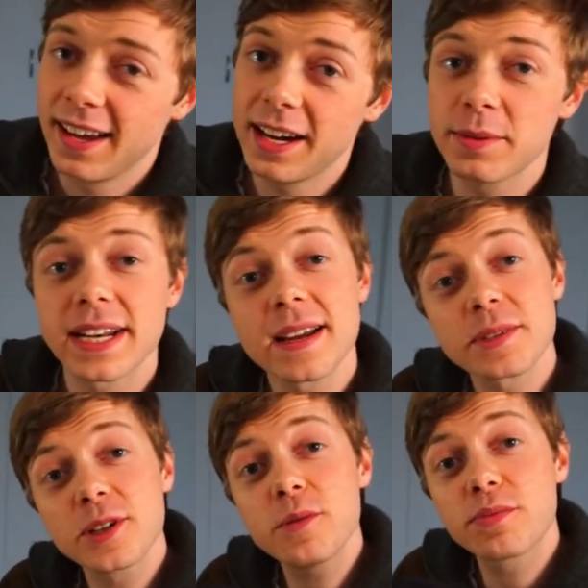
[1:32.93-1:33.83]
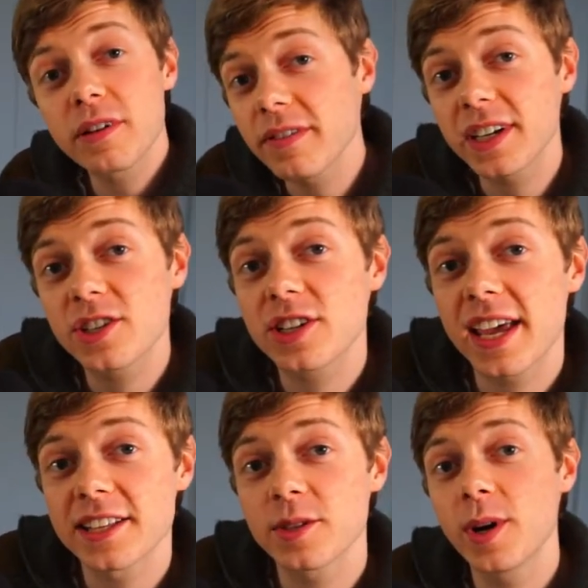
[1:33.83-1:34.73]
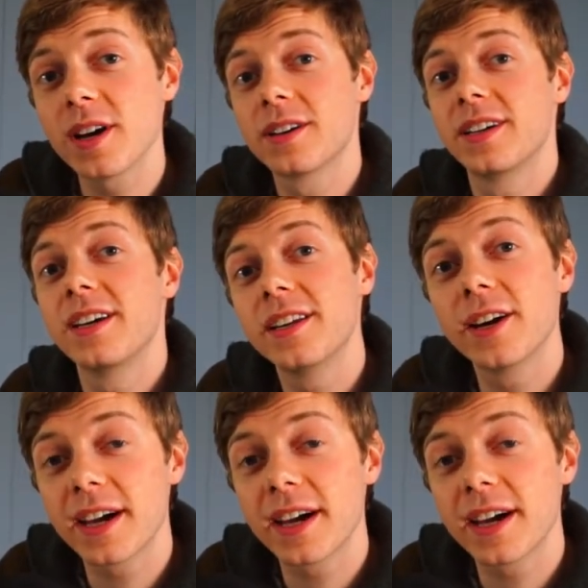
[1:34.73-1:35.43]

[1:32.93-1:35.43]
And it was an absolute privilege to get to work on it, you know.